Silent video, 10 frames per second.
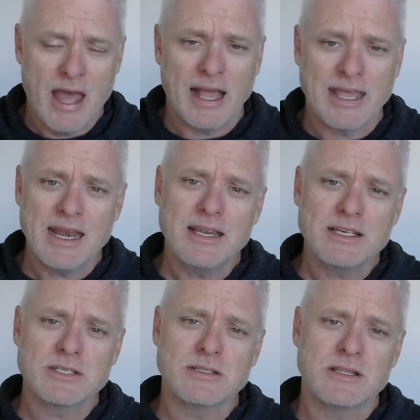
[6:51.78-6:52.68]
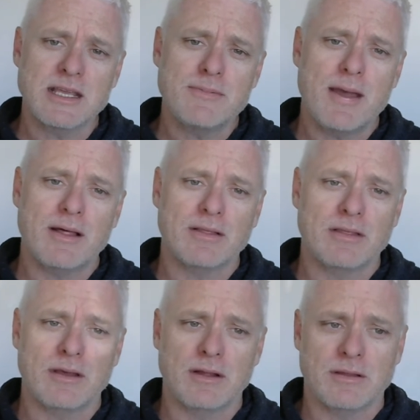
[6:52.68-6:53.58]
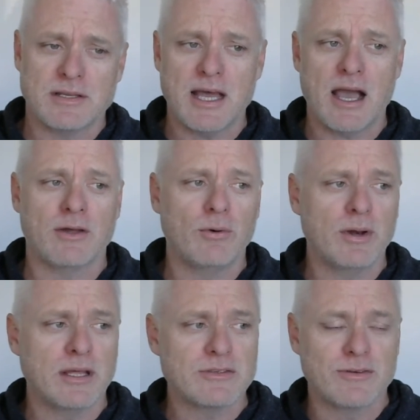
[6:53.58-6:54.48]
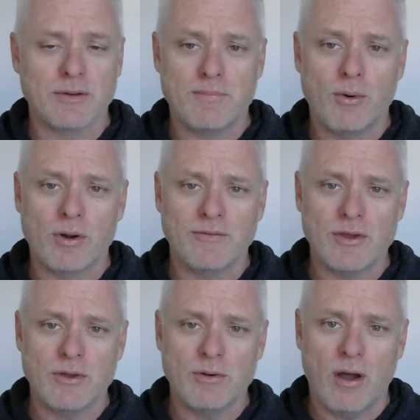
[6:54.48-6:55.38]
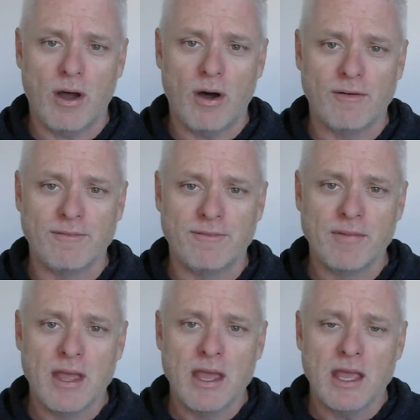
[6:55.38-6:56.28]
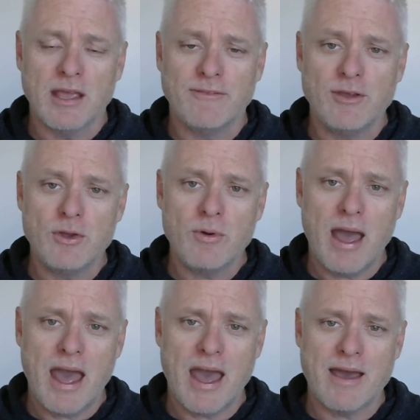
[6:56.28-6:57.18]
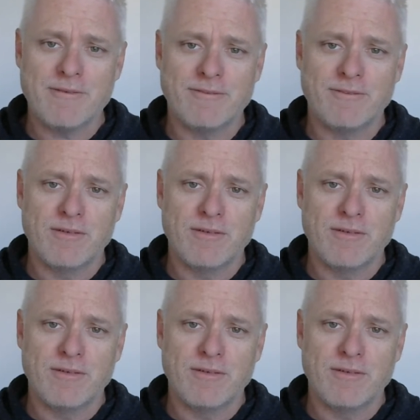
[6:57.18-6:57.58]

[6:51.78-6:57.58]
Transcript: Again, think about the target audience from the point of view of, if you have